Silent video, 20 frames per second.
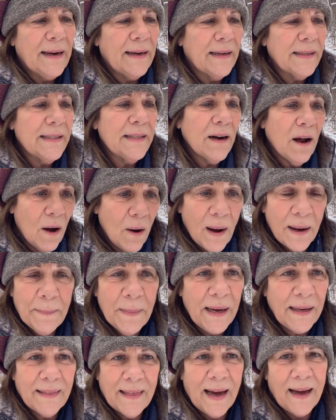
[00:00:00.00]
And I said, oh, I
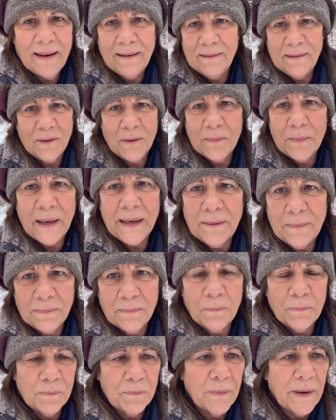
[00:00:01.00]
make that on my
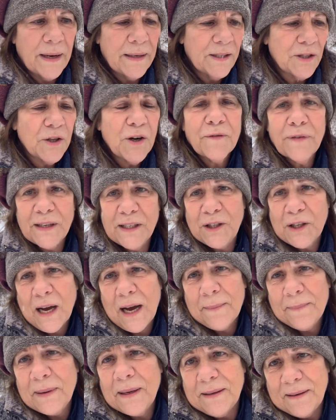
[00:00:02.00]
uh, serving
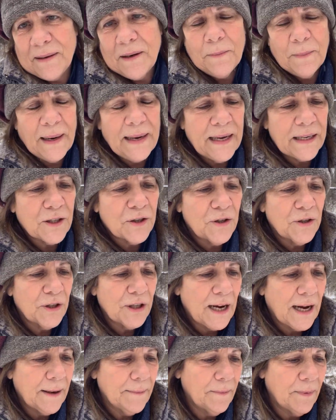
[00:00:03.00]
job, that, you know, my extra
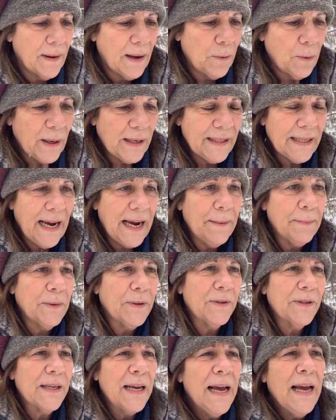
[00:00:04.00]
job. I wait
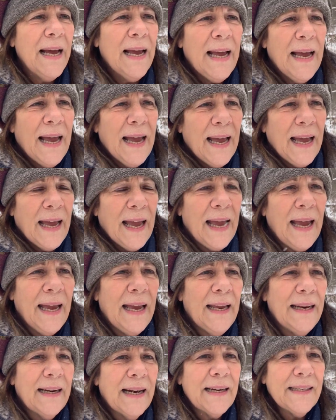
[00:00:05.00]
tables.
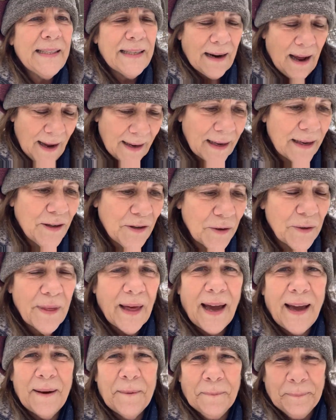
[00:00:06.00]
And I said, I can do
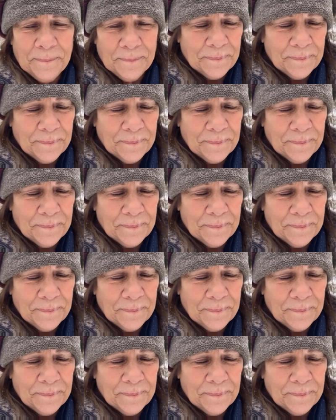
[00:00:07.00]
that.